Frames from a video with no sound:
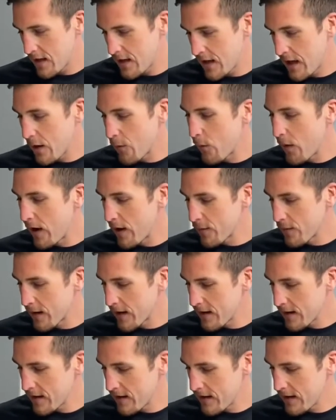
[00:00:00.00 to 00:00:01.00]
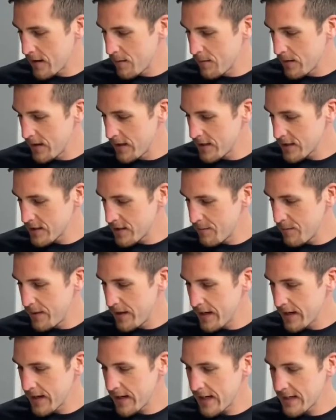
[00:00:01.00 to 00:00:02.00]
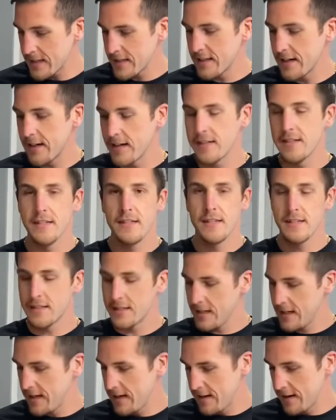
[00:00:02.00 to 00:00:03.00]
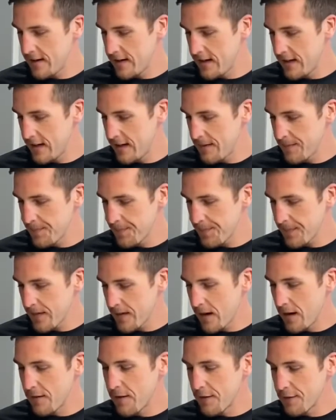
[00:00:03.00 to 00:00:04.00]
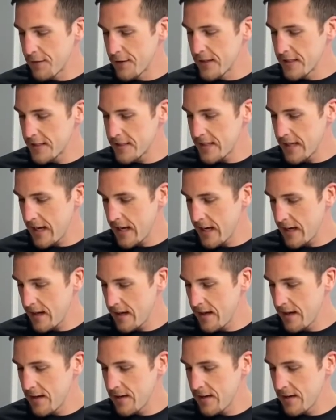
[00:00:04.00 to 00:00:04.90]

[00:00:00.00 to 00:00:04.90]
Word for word: a well regulated militia being necessary to the security of a free state,